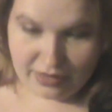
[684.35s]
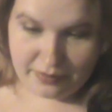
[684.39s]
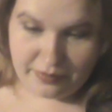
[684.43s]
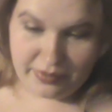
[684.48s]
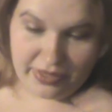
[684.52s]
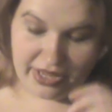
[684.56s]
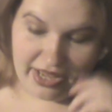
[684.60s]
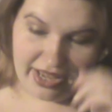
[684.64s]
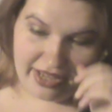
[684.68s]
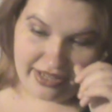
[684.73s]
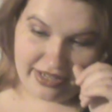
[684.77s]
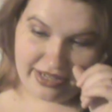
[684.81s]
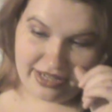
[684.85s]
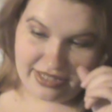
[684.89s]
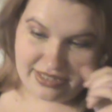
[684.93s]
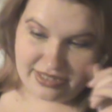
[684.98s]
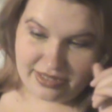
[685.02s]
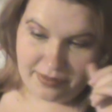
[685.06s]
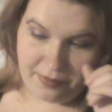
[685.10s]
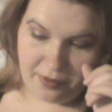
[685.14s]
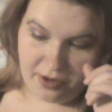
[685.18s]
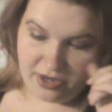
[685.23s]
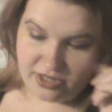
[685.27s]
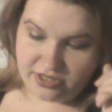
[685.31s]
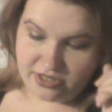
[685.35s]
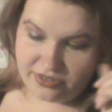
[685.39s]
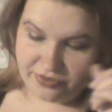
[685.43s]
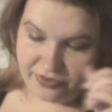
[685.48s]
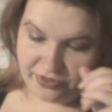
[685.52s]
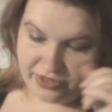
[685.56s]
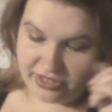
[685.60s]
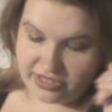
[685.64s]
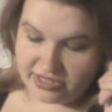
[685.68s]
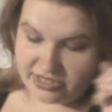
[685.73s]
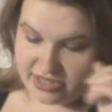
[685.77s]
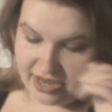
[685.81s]
But yeah, it has the parts for
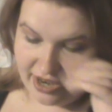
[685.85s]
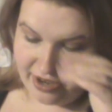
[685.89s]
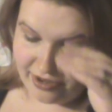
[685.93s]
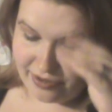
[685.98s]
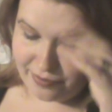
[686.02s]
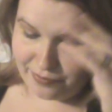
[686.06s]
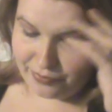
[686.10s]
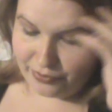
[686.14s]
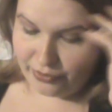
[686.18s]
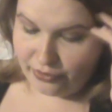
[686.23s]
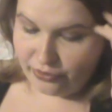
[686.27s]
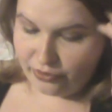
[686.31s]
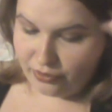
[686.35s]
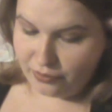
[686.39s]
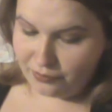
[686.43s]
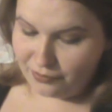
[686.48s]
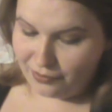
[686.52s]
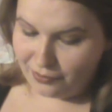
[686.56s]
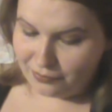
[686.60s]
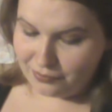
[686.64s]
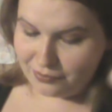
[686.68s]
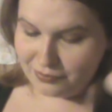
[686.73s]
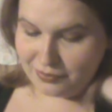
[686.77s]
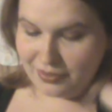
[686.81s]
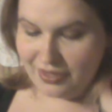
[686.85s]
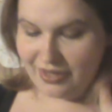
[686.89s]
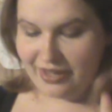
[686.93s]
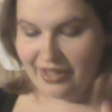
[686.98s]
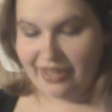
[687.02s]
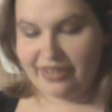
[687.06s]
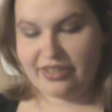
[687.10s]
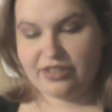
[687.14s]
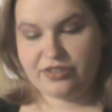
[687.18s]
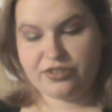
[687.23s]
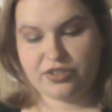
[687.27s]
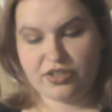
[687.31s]
an entire computer and blah blah blah.
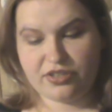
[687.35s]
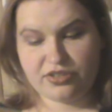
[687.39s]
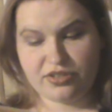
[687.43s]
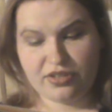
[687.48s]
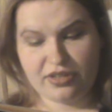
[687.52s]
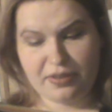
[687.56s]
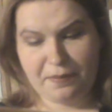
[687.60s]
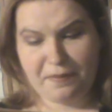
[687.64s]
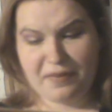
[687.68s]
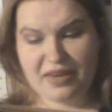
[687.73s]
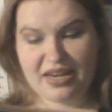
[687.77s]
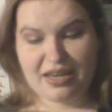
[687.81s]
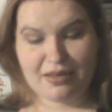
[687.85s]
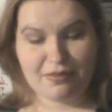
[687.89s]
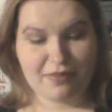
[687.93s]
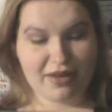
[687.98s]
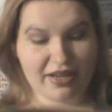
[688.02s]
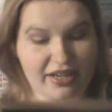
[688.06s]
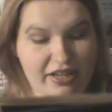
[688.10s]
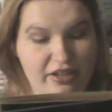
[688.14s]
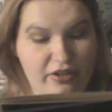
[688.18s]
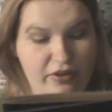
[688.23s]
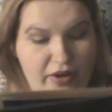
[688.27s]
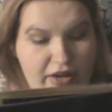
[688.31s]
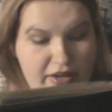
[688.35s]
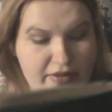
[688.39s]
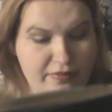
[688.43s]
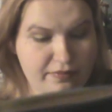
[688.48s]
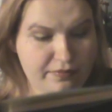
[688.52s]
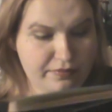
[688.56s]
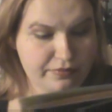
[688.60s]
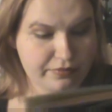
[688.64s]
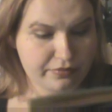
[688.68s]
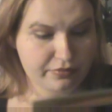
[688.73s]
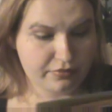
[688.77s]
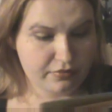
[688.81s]
And there's also the mini Mega Crate,
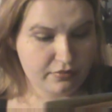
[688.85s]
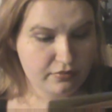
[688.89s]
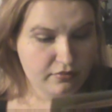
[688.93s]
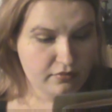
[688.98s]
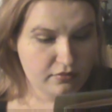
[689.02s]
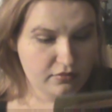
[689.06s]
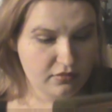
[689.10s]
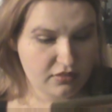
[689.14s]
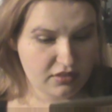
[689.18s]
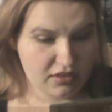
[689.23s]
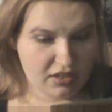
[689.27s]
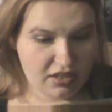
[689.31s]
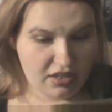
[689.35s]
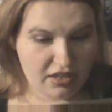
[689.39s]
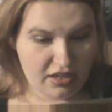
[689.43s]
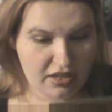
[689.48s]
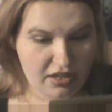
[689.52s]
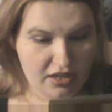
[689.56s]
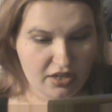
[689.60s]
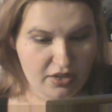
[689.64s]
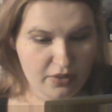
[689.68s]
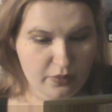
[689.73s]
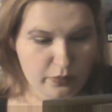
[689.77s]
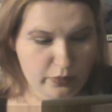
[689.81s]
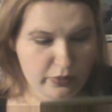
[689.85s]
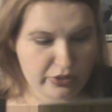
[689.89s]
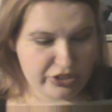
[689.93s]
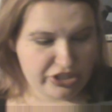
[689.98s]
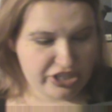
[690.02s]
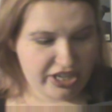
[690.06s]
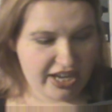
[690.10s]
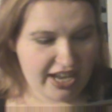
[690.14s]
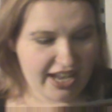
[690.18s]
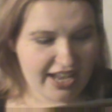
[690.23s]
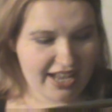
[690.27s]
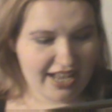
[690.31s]

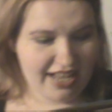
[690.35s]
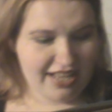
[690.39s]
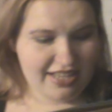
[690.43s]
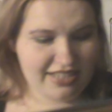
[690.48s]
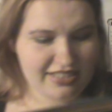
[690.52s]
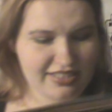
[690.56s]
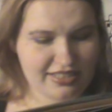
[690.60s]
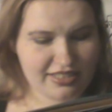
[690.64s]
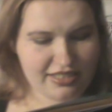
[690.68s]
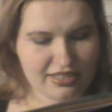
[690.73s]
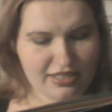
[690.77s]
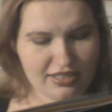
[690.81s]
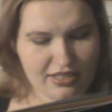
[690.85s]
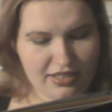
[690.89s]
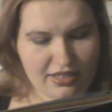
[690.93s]
which has